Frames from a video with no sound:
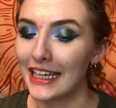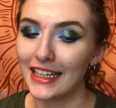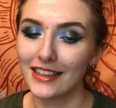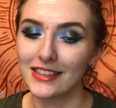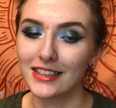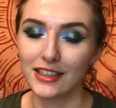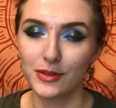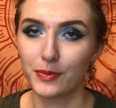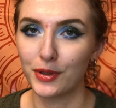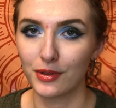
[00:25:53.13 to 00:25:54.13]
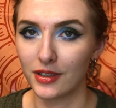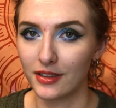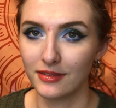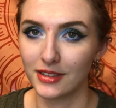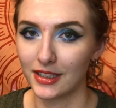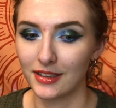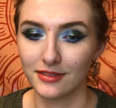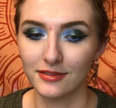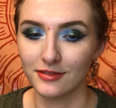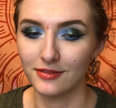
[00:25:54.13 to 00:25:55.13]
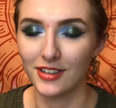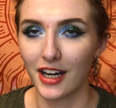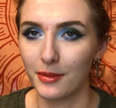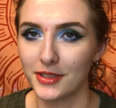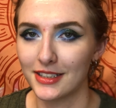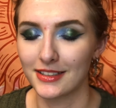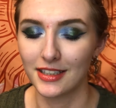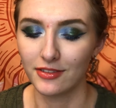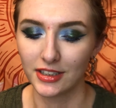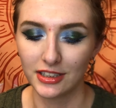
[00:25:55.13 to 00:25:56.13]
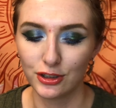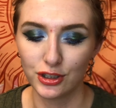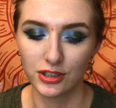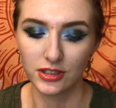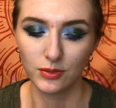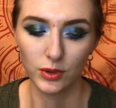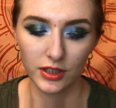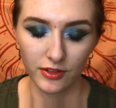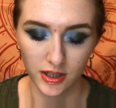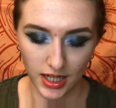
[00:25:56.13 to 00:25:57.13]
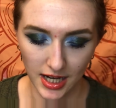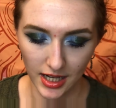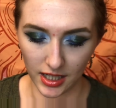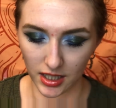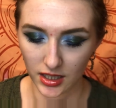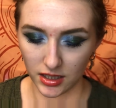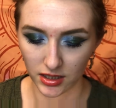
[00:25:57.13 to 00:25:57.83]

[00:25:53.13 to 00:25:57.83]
it's purely like vibes and stuff. Like it's just whatever I